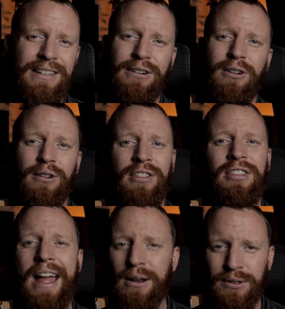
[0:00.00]
there are
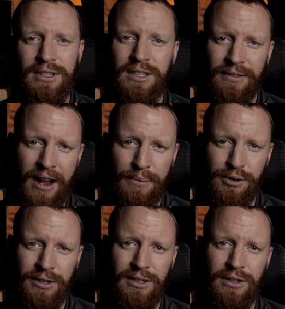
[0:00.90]
thousands of
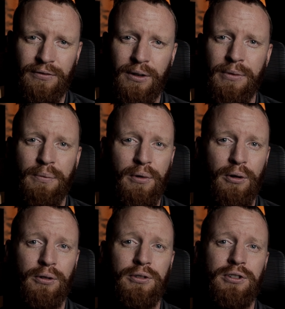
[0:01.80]
options from the
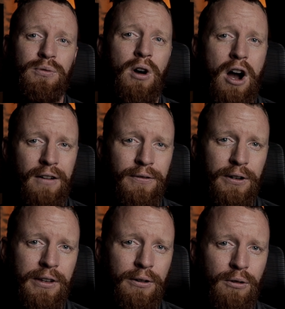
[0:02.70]
brokers who
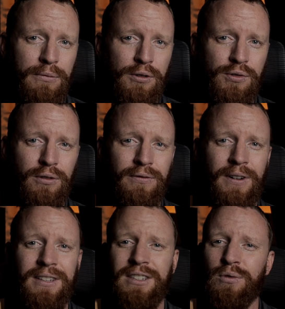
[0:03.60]
offer their own mutual
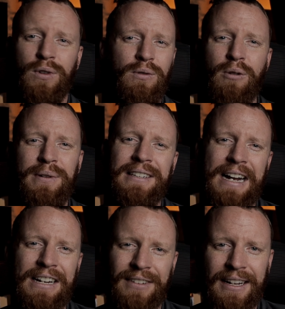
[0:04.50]
funds, we won't be
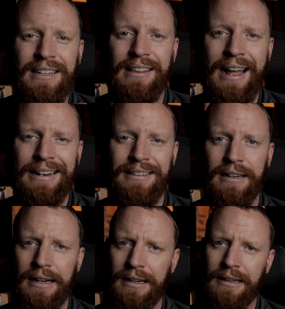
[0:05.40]
diving into that
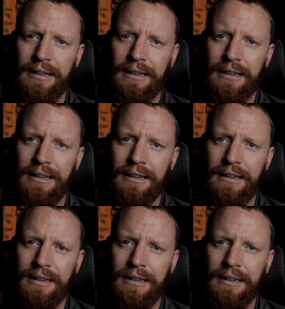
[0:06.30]
today.